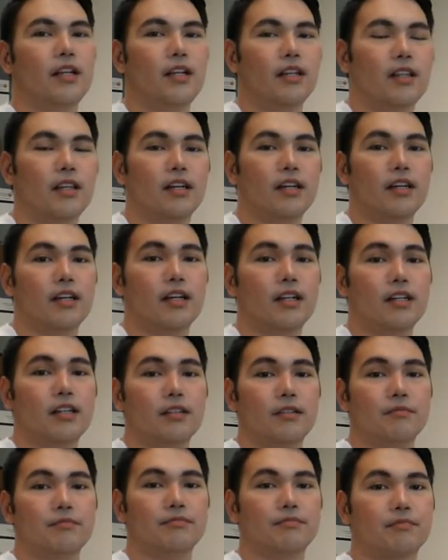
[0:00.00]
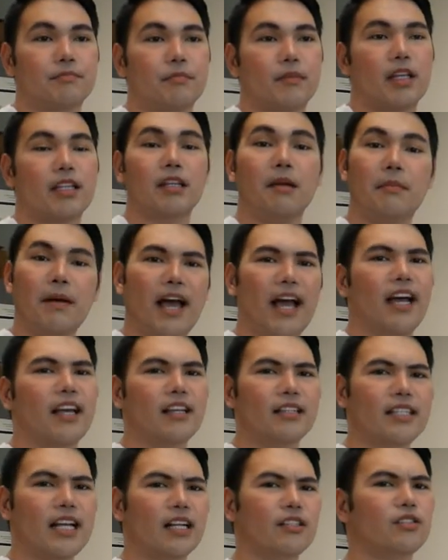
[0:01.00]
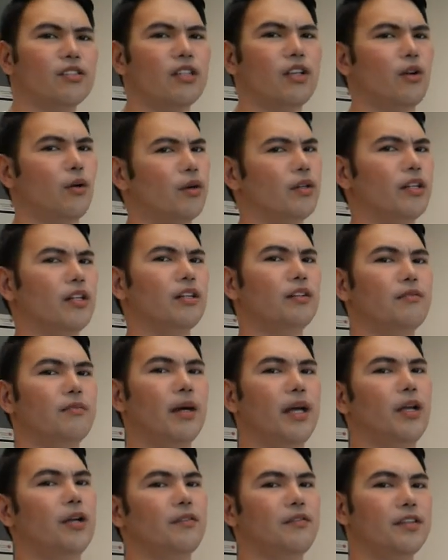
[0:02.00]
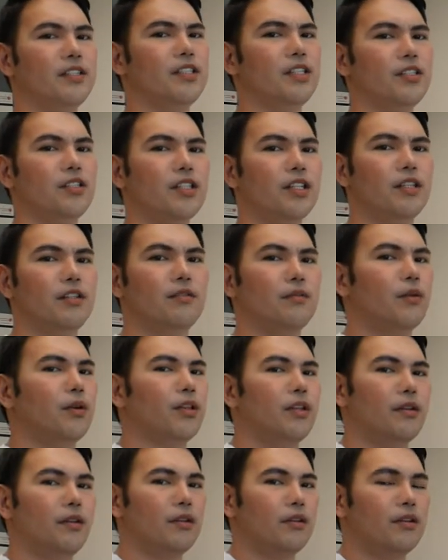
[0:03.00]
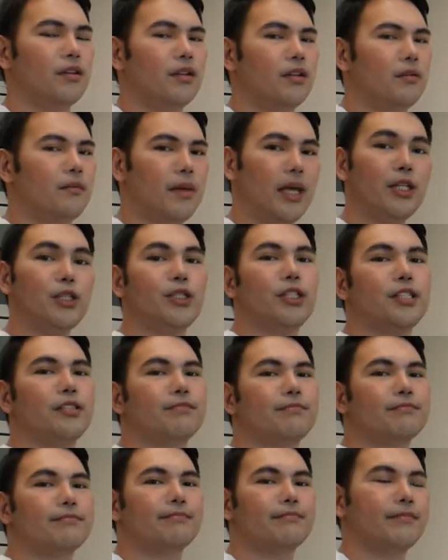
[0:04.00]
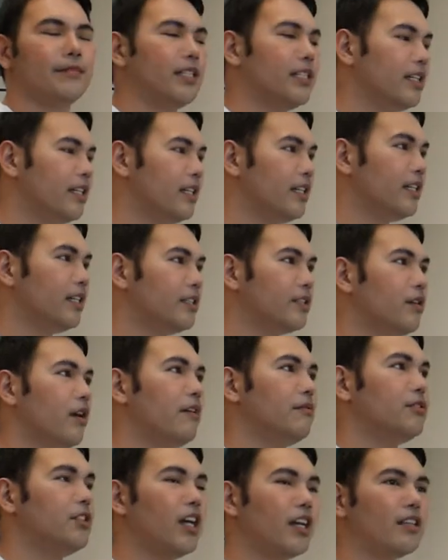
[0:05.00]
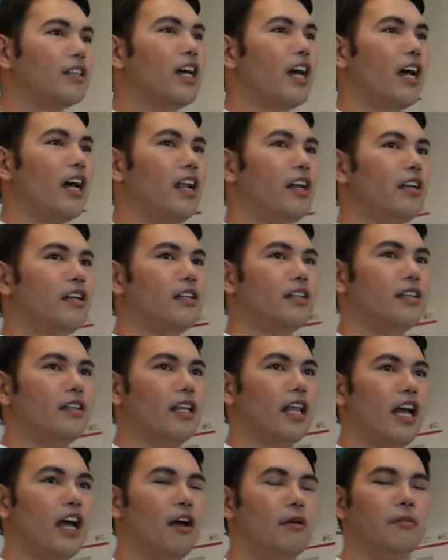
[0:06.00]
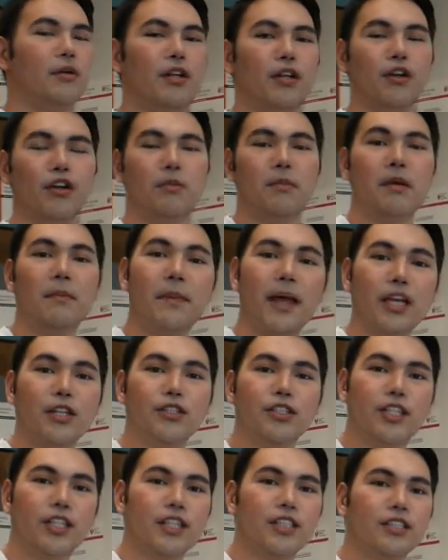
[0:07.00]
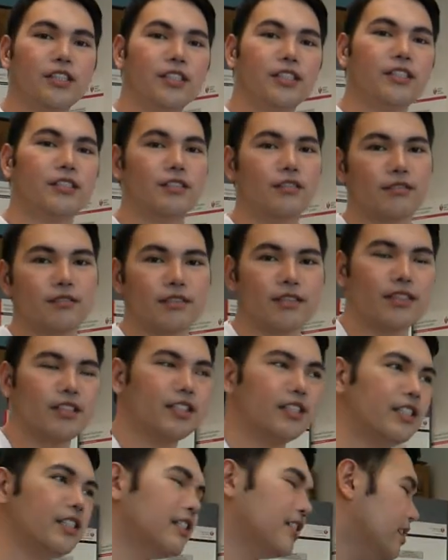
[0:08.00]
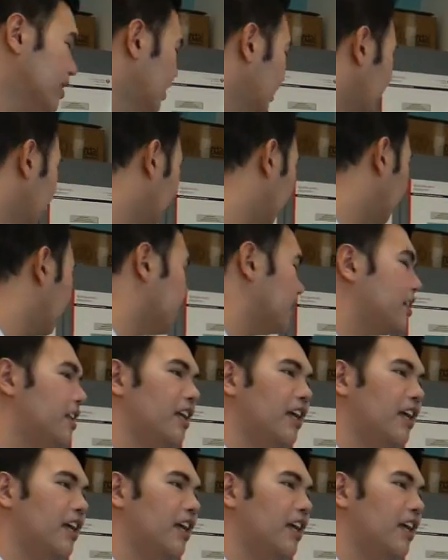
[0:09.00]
the bag is actually ordered by your physician for the patient. So I've checked that. Now I'm gonna go to my patient, take a look at